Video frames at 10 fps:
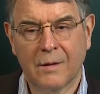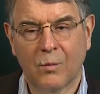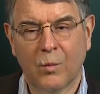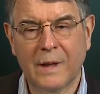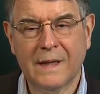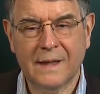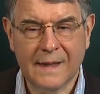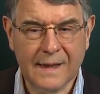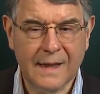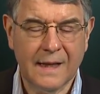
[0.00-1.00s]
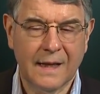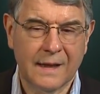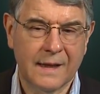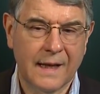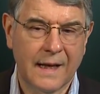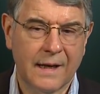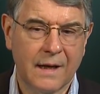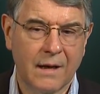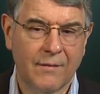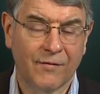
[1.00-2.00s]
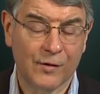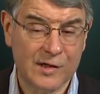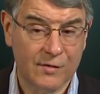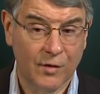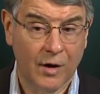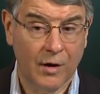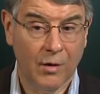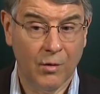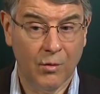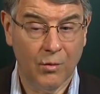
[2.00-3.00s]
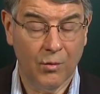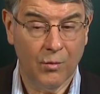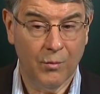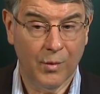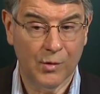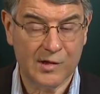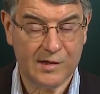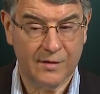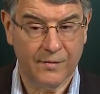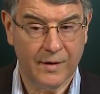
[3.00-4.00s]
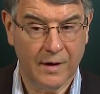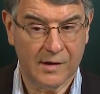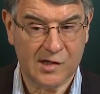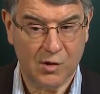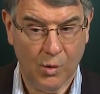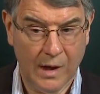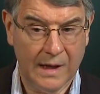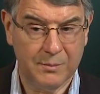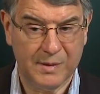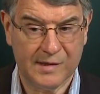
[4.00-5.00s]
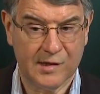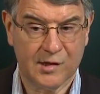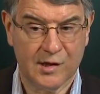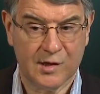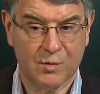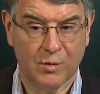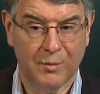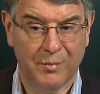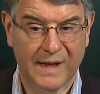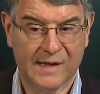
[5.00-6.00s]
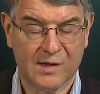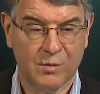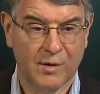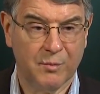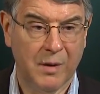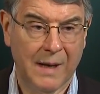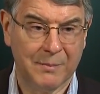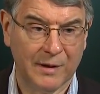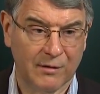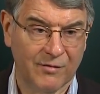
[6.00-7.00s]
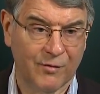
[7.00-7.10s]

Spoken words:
We did, in that, first of all, most of the squad positions were based with popular